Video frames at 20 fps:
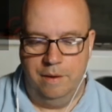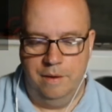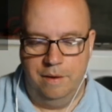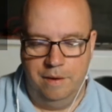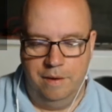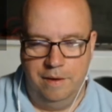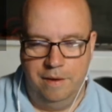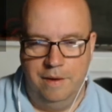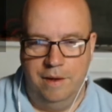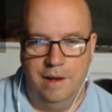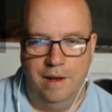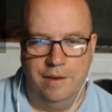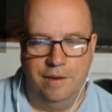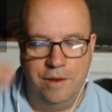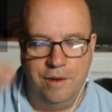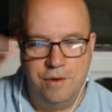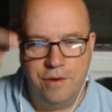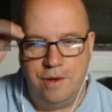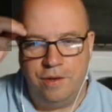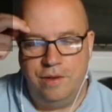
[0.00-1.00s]
That's
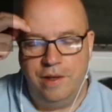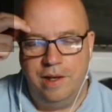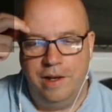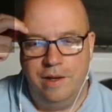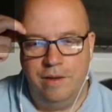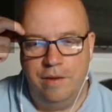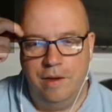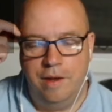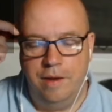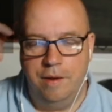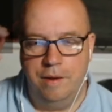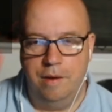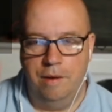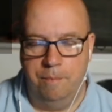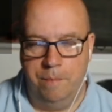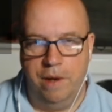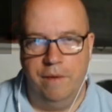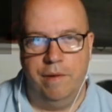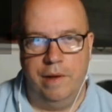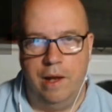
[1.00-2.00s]
interesting, because a bit of a
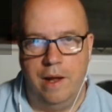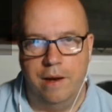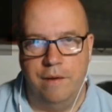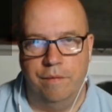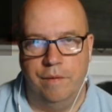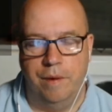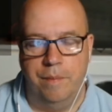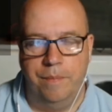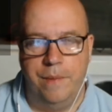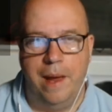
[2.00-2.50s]
line flip there